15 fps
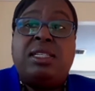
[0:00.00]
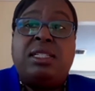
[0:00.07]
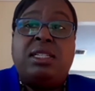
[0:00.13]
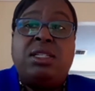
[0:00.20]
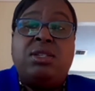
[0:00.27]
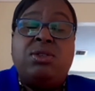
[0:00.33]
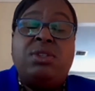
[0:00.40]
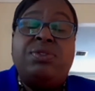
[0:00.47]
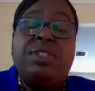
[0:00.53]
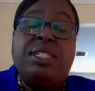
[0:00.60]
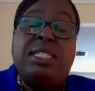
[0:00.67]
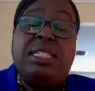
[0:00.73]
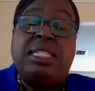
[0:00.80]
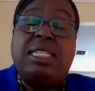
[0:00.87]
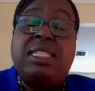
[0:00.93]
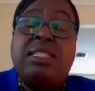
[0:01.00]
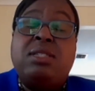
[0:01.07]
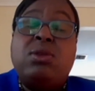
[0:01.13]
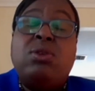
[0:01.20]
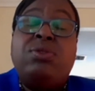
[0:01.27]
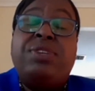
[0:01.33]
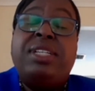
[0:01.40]
university's
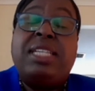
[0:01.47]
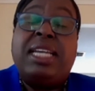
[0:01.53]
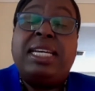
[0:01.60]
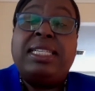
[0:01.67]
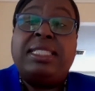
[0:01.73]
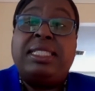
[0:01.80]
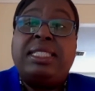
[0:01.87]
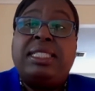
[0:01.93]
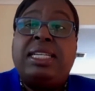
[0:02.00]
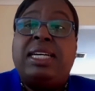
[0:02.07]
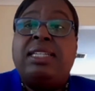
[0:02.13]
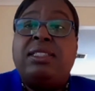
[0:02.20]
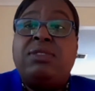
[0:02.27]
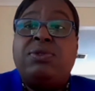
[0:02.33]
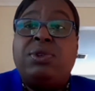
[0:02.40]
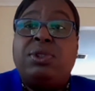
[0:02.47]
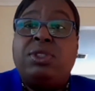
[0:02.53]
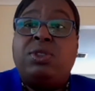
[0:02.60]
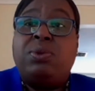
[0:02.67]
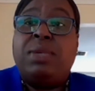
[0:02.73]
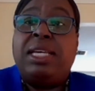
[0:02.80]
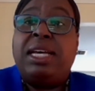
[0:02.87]
COVID-19 task
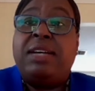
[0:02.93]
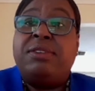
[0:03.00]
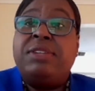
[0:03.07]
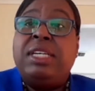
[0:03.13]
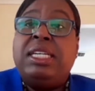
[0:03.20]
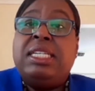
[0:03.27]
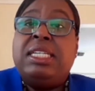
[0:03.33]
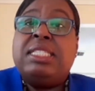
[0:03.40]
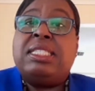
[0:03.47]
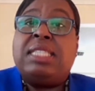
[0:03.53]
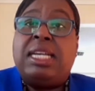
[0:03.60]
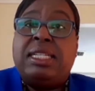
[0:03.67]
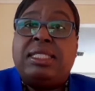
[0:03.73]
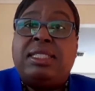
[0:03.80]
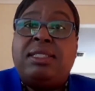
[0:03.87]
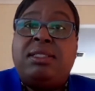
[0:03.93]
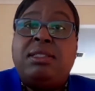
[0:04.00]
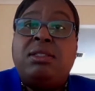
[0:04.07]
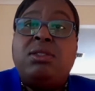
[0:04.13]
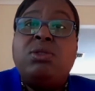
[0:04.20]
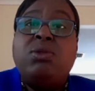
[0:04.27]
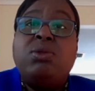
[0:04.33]
force, we have started to
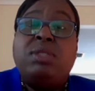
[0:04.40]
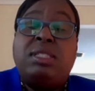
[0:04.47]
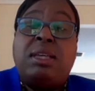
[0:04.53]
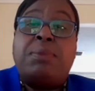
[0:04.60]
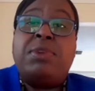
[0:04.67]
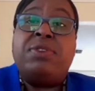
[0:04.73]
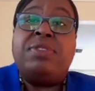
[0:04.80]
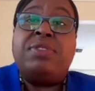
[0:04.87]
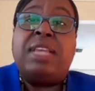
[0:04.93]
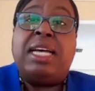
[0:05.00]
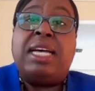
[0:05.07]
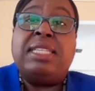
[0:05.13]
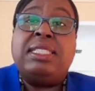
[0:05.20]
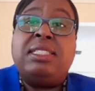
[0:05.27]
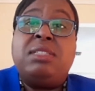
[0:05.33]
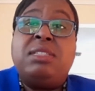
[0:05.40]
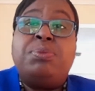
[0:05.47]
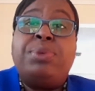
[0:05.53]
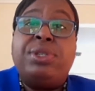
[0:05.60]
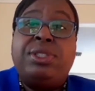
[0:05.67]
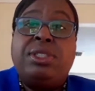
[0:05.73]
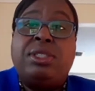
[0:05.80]
do some of that and to
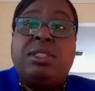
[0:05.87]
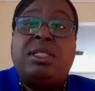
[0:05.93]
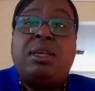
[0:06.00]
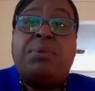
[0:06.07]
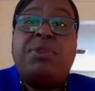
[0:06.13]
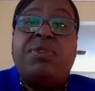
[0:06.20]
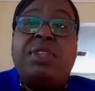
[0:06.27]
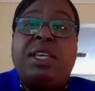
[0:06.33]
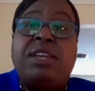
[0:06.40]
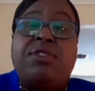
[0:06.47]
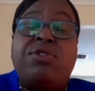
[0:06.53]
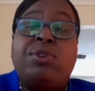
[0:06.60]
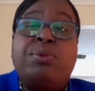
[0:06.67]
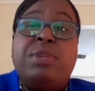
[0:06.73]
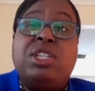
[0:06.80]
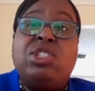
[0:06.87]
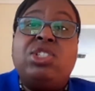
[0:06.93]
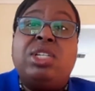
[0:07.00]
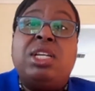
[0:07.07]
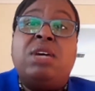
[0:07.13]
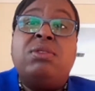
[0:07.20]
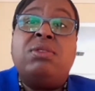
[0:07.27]
put some of the
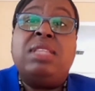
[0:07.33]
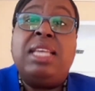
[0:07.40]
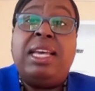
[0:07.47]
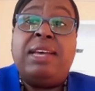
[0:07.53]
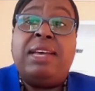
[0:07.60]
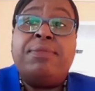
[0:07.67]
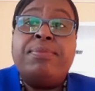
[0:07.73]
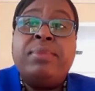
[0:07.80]
information out there.